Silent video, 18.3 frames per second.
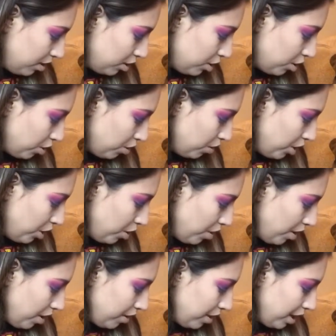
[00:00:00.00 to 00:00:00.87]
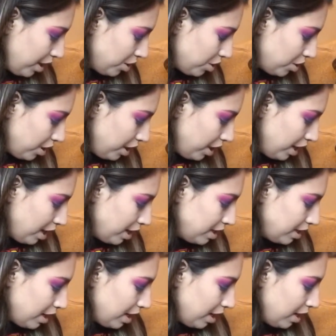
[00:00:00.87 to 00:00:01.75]
So you know how yesterday I
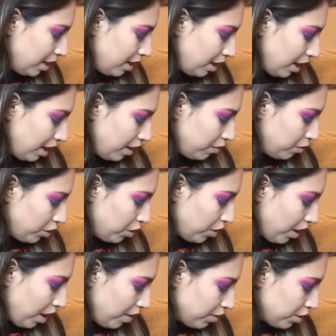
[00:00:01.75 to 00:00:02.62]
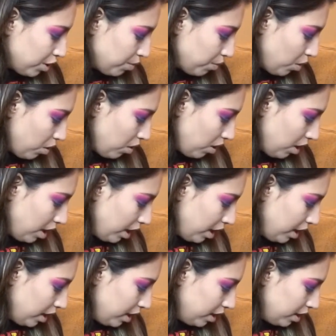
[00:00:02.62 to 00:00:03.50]
said that if you have small
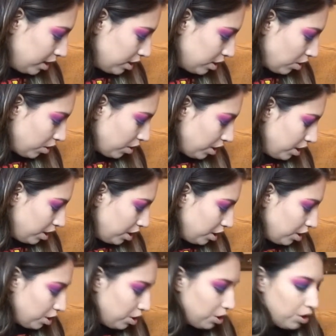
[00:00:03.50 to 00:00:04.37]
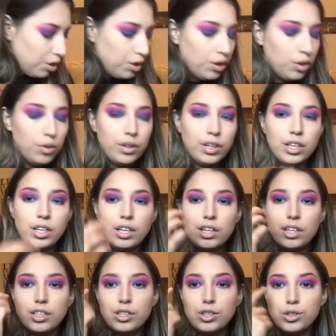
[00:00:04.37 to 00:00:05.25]
eyes, all you need to do
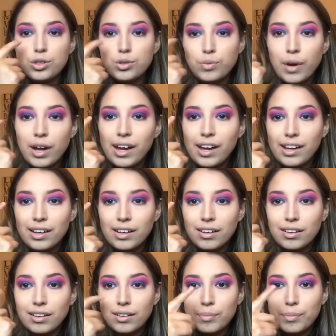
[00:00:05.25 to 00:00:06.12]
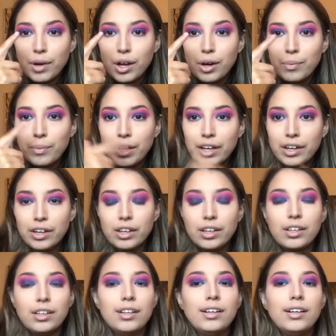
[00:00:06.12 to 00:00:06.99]
is use white bottom
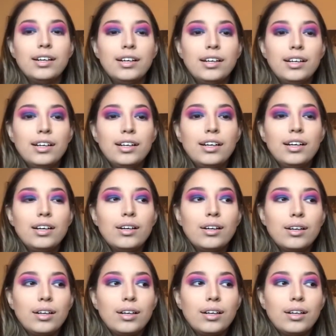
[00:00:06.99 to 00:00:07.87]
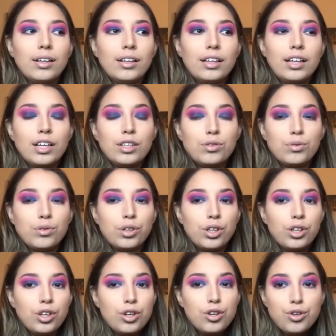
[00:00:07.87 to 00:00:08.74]
liner? That's what we're
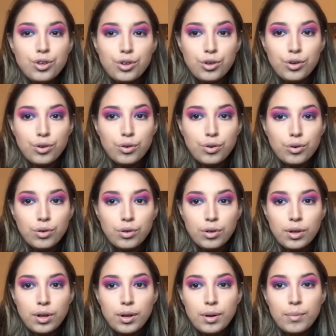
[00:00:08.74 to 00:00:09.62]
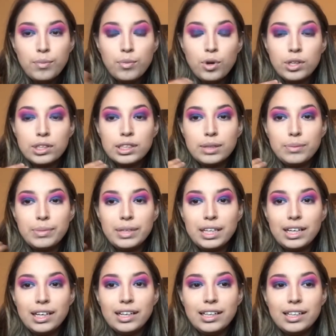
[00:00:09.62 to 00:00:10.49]
gonna do. Mostly
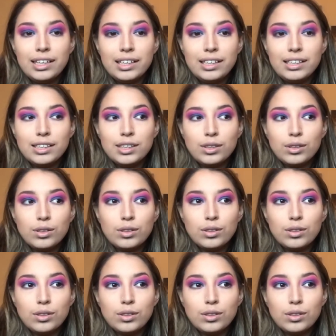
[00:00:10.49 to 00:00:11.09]
because,